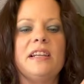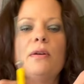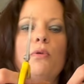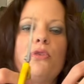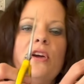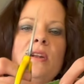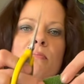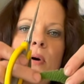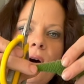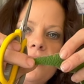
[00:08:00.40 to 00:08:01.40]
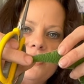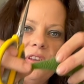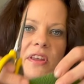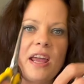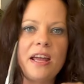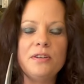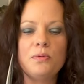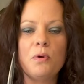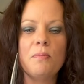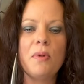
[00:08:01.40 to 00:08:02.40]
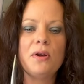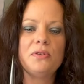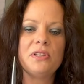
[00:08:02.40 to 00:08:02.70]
little thin parts at the end will most